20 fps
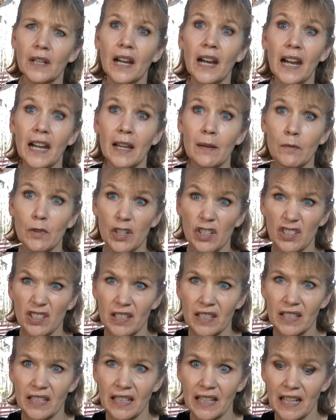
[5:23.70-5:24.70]
Hymir
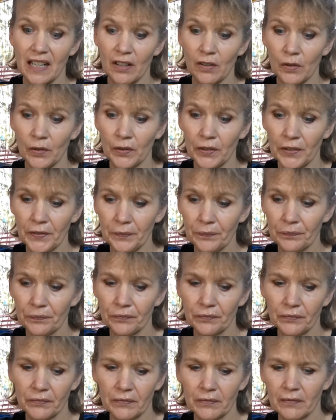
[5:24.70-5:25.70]
scowled.
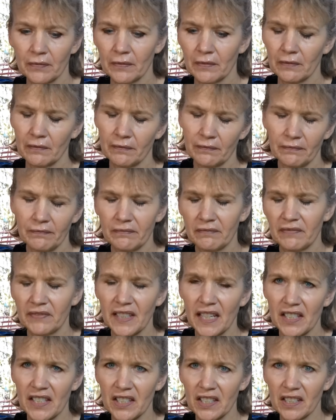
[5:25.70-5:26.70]

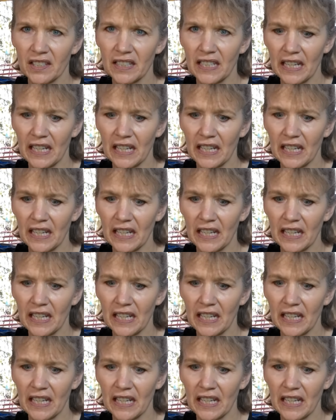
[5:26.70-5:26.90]
"Doesn't